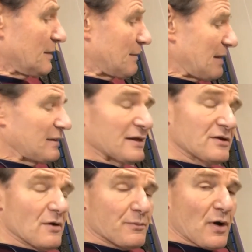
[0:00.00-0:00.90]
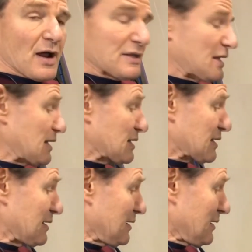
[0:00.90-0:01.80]
maybe in your process,
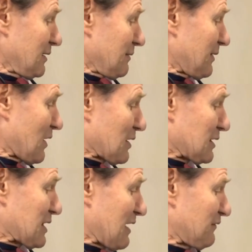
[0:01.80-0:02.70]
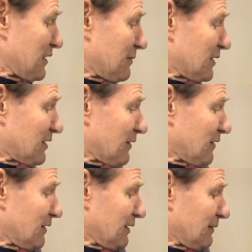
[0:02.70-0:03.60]
because it's heavier
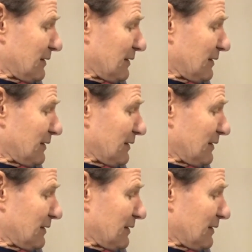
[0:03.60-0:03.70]
material,